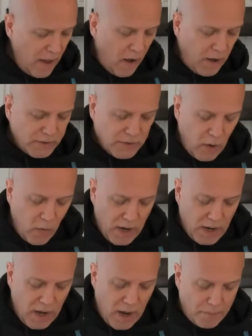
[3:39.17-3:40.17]
Also a
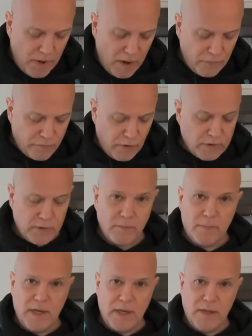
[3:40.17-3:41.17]
cup of frozen
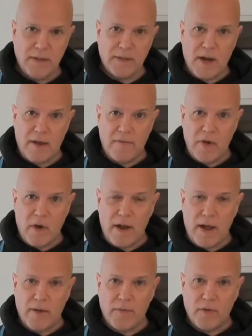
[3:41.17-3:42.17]
peas that I've thawed
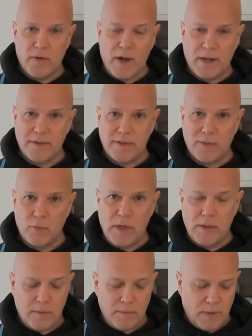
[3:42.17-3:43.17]
out, so nice
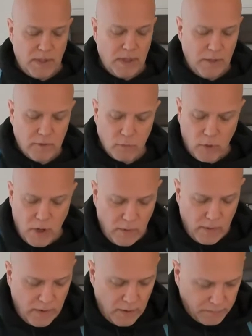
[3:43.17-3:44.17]
sweet peas will go
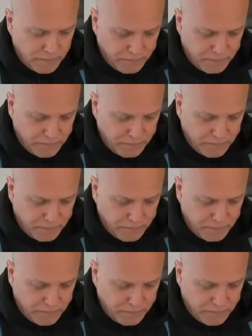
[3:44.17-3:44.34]
in there.